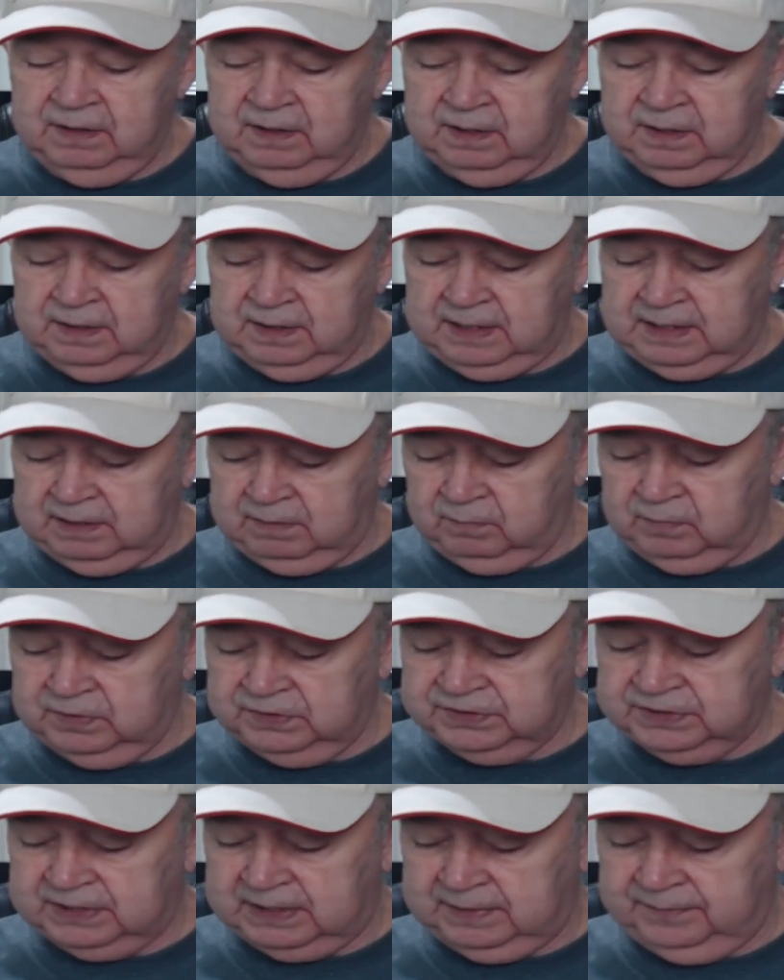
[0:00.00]
and it
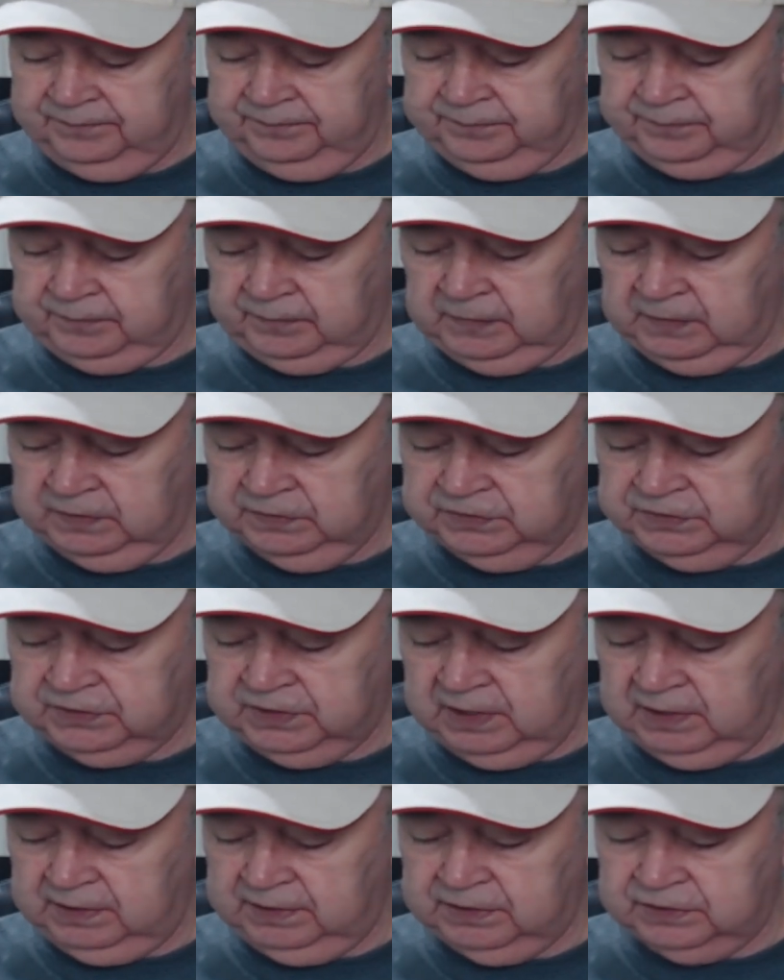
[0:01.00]
was
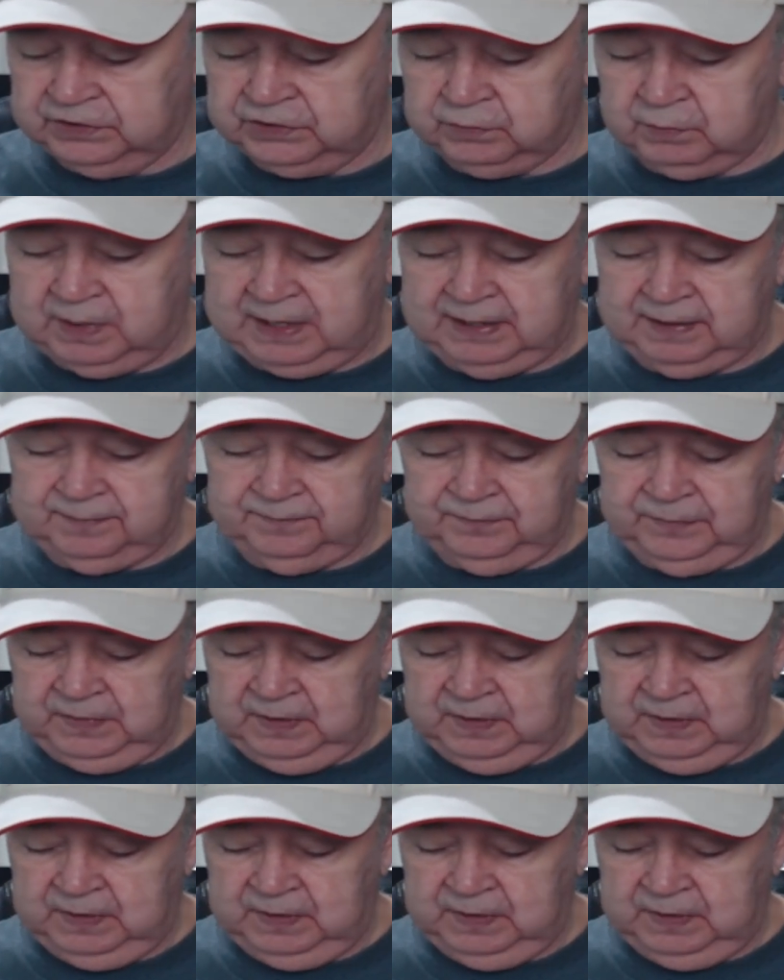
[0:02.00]
still in the shrink,